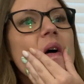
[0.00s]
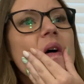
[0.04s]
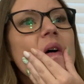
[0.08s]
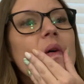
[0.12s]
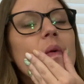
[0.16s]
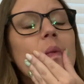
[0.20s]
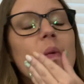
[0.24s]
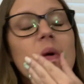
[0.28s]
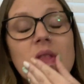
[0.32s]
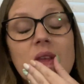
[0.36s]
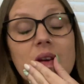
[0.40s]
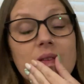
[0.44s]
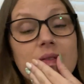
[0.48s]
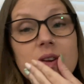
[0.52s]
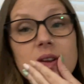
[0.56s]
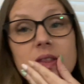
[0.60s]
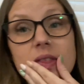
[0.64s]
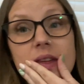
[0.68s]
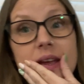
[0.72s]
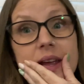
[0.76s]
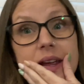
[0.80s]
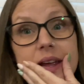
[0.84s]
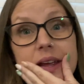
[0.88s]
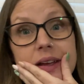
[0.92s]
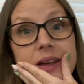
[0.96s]
With
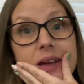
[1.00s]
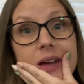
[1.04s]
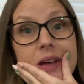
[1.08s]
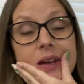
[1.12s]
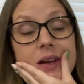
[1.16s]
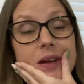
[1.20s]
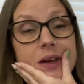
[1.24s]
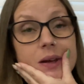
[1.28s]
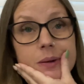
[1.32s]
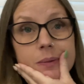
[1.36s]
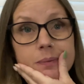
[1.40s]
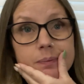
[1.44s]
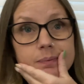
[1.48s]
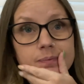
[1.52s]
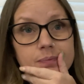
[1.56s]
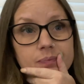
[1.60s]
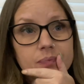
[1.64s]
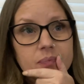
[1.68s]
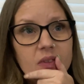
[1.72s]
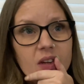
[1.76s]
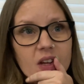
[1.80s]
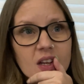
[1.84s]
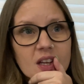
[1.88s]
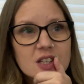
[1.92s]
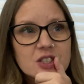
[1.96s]
everything,
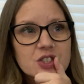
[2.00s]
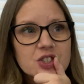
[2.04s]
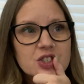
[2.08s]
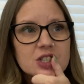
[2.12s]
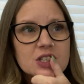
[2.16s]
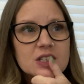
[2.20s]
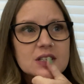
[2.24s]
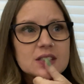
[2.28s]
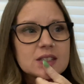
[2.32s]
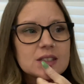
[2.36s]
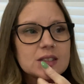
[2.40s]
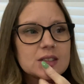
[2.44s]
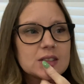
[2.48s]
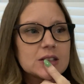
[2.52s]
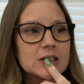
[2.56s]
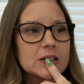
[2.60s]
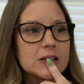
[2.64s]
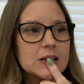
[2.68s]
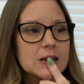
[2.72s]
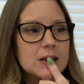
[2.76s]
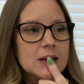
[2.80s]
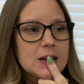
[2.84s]
it's just,